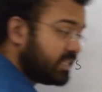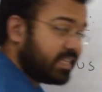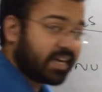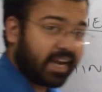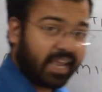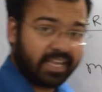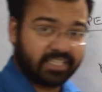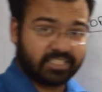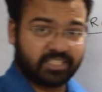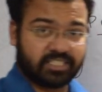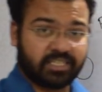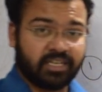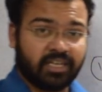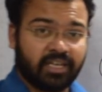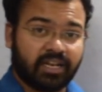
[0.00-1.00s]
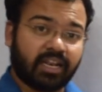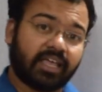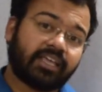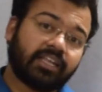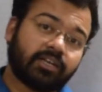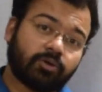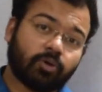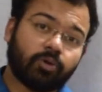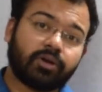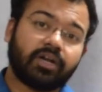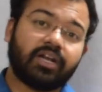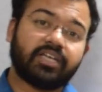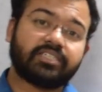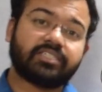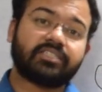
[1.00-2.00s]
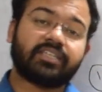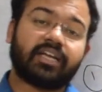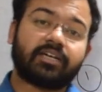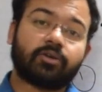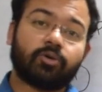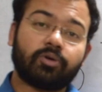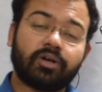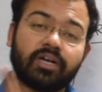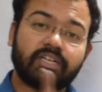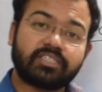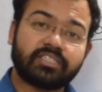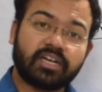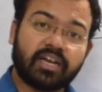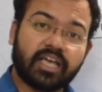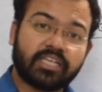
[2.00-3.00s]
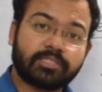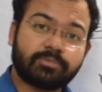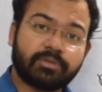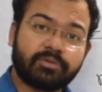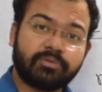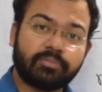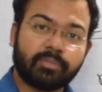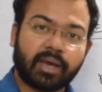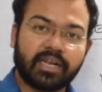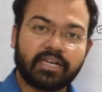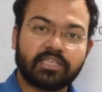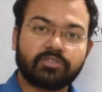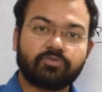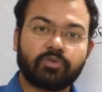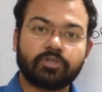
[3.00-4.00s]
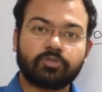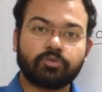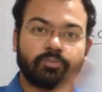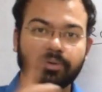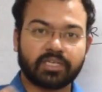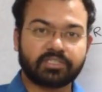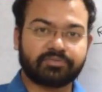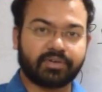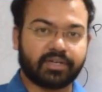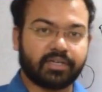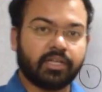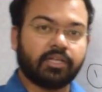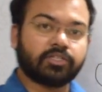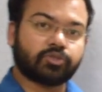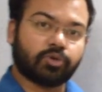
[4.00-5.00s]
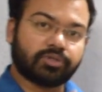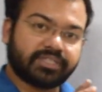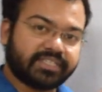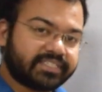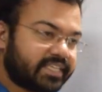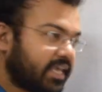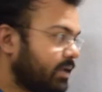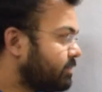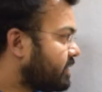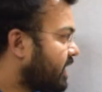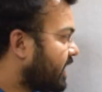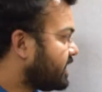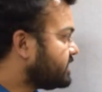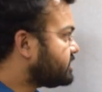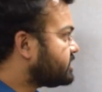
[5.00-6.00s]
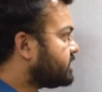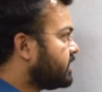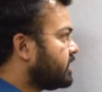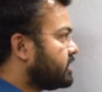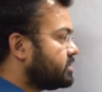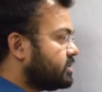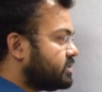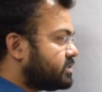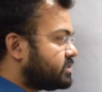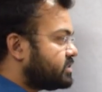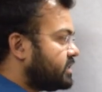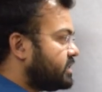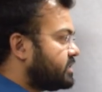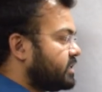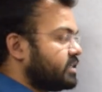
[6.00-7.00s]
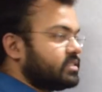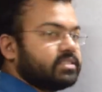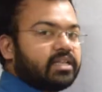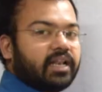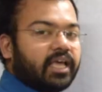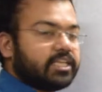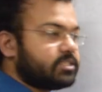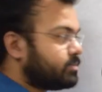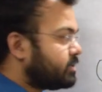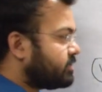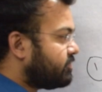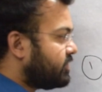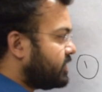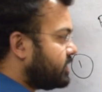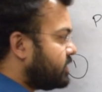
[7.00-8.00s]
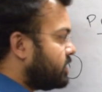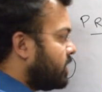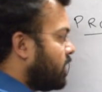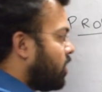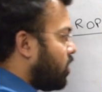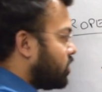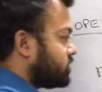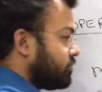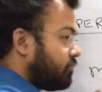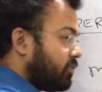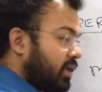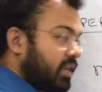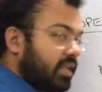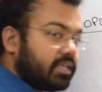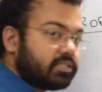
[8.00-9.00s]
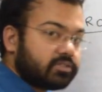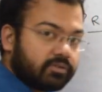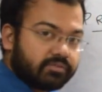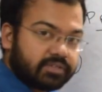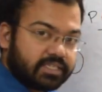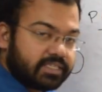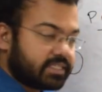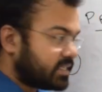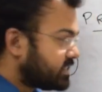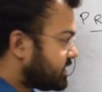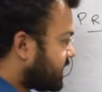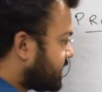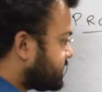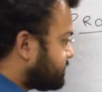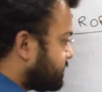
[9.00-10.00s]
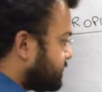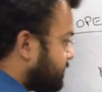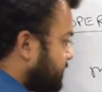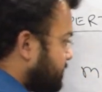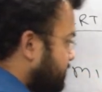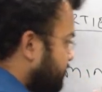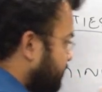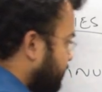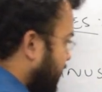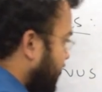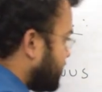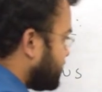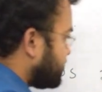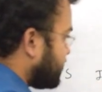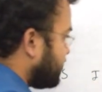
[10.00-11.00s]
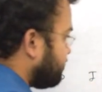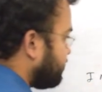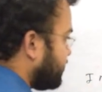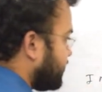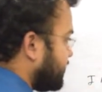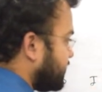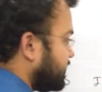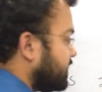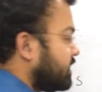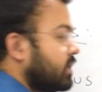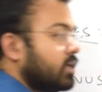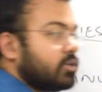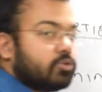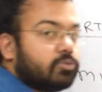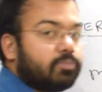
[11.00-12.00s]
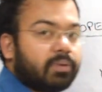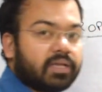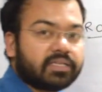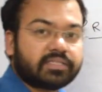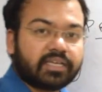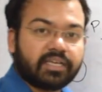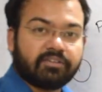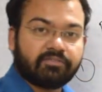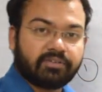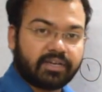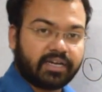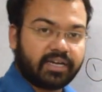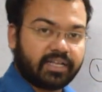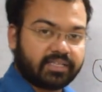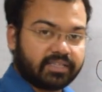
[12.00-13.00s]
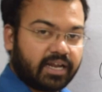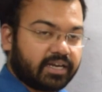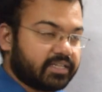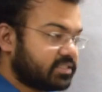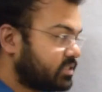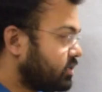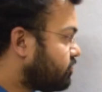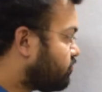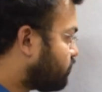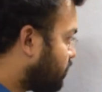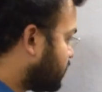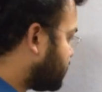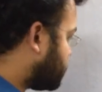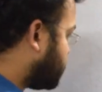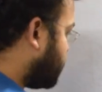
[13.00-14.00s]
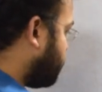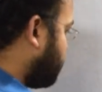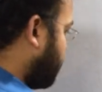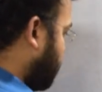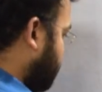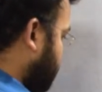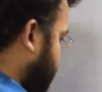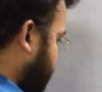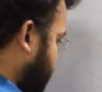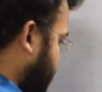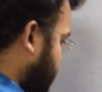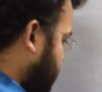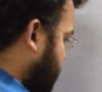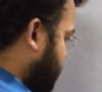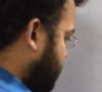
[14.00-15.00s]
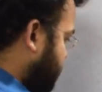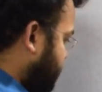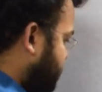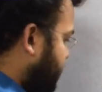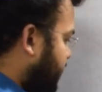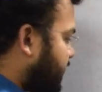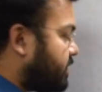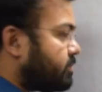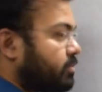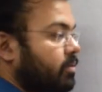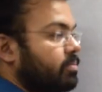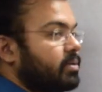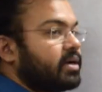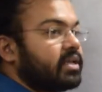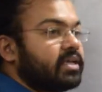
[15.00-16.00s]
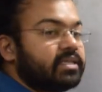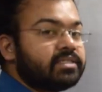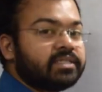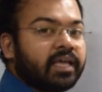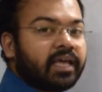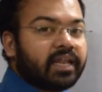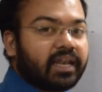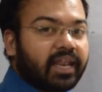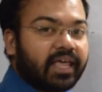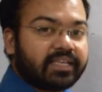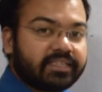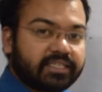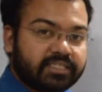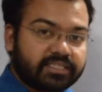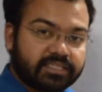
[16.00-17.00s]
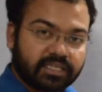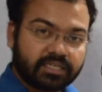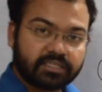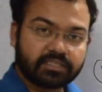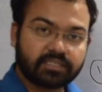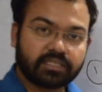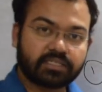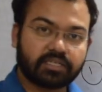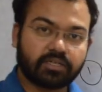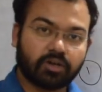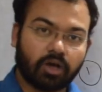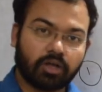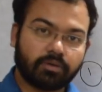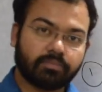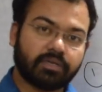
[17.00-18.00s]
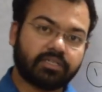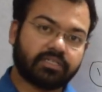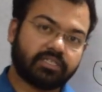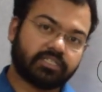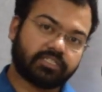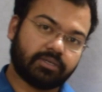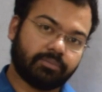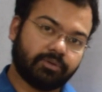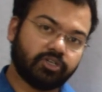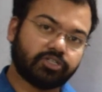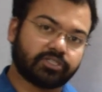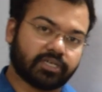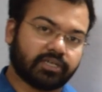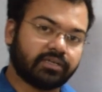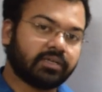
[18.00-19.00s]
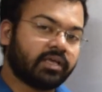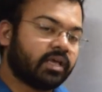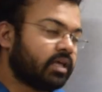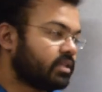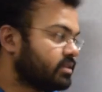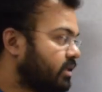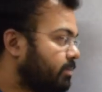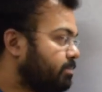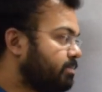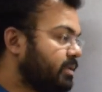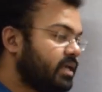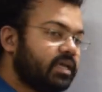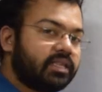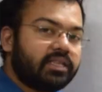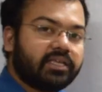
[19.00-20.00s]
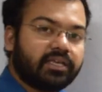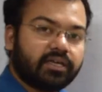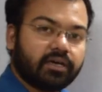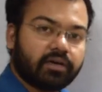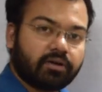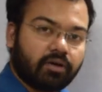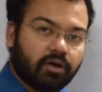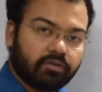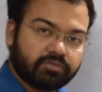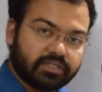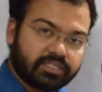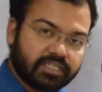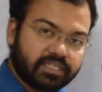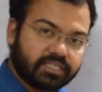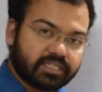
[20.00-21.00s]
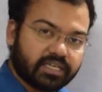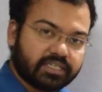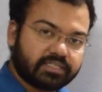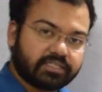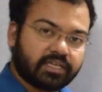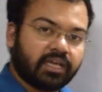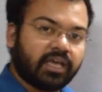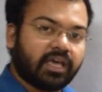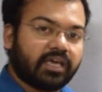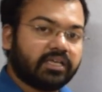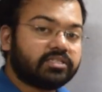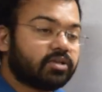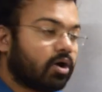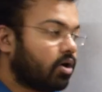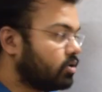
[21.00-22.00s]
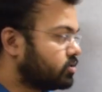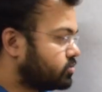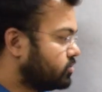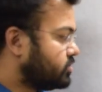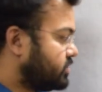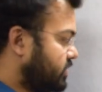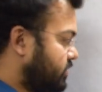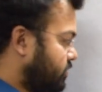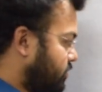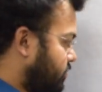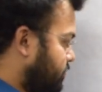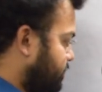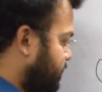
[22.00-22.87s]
the range, like in correlation, that correlation lies between minus 1 to plus 1. So on the same lines, this t-test lies between, or the variance of t-test lies between minus infinity to plus infinity. That is the first property. The second property is, like the standard normal distribution, the mean here of the t-test is also zero